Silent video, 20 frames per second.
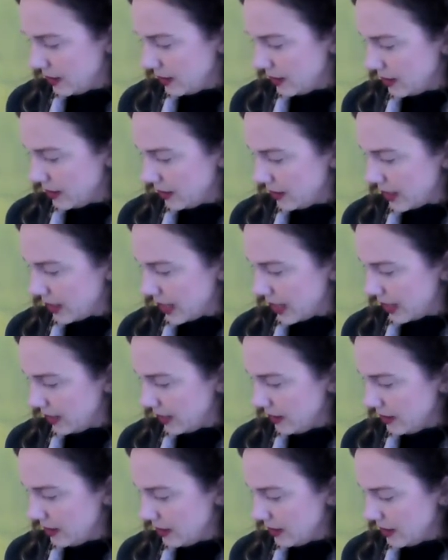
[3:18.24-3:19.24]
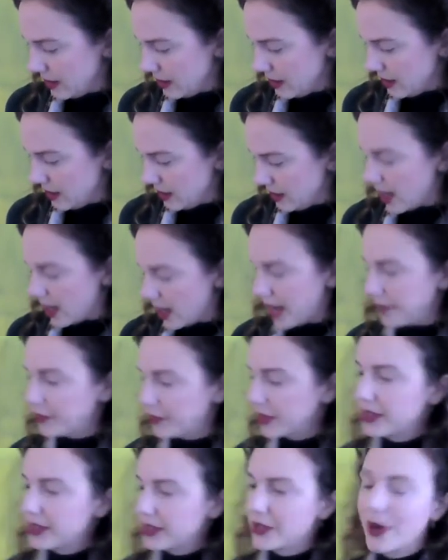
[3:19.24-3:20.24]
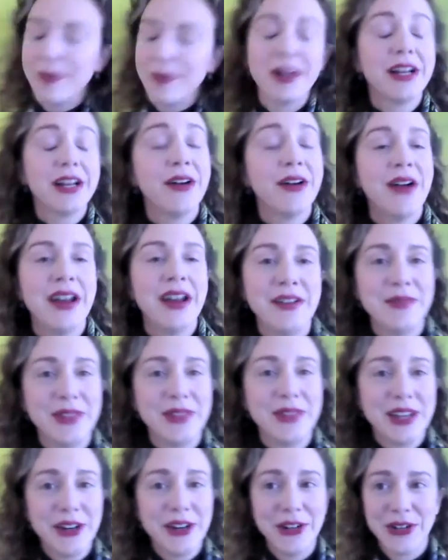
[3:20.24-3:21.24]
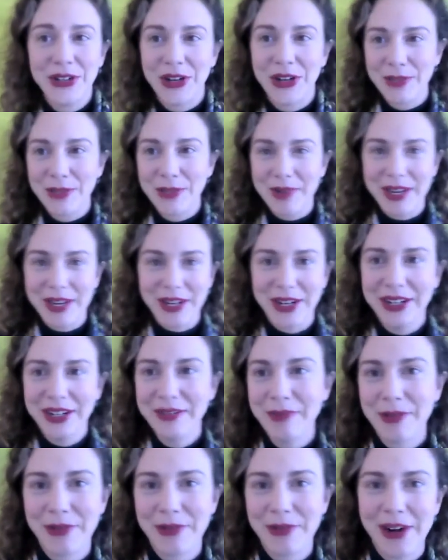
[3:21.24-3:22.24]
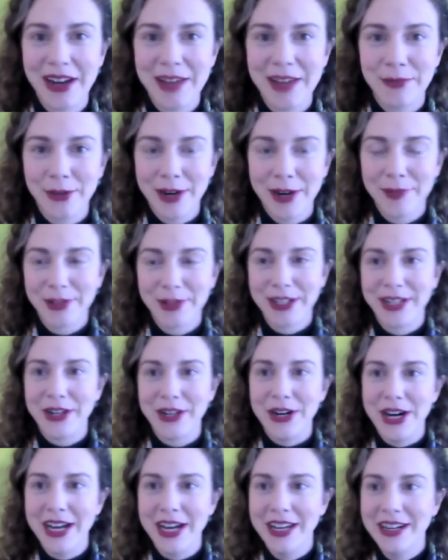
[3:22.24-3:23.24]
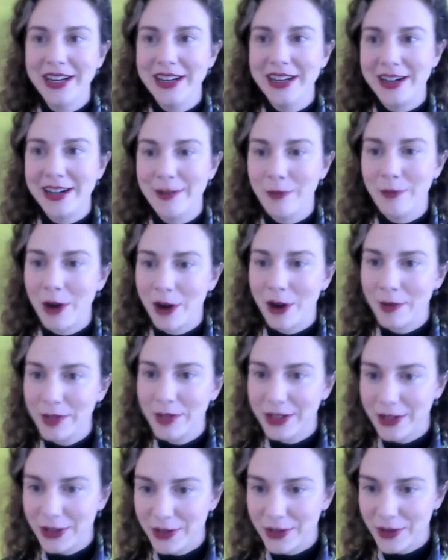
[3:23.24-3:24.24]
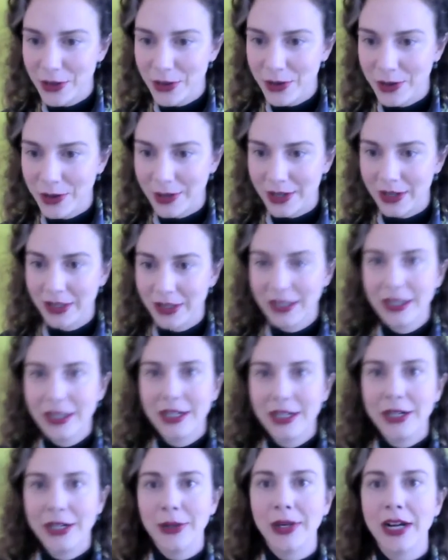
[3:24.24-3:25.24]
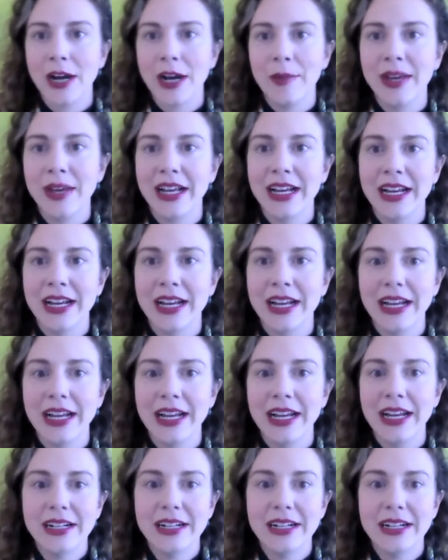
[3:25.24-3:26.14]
Okay. All right. So I'm going to go ahead and introduce our speaker before I keep rambling on. Welcome to those of you who are coming in.